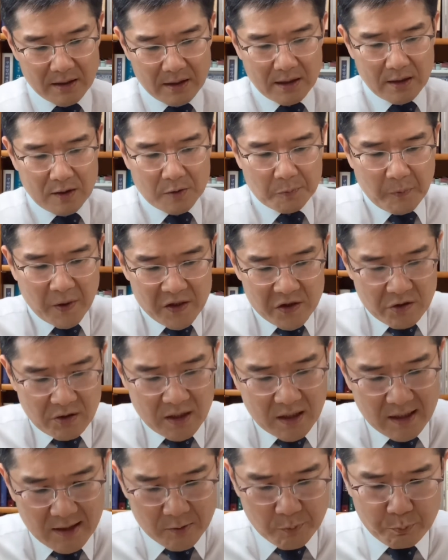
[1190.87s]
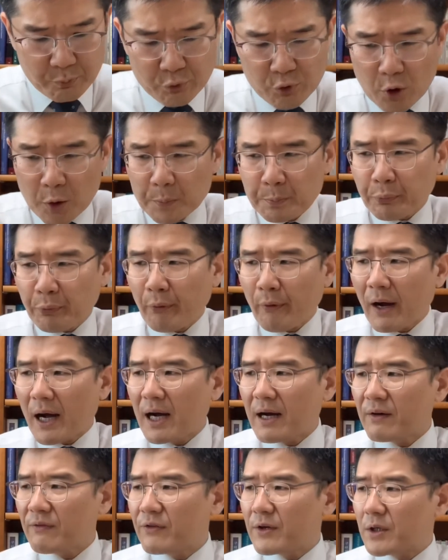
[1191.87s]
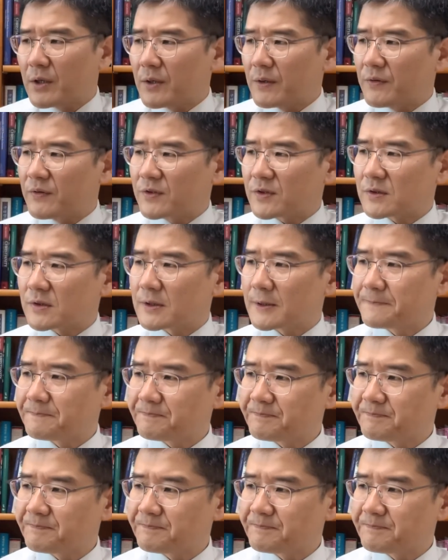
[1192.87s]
especially this book of Proverbs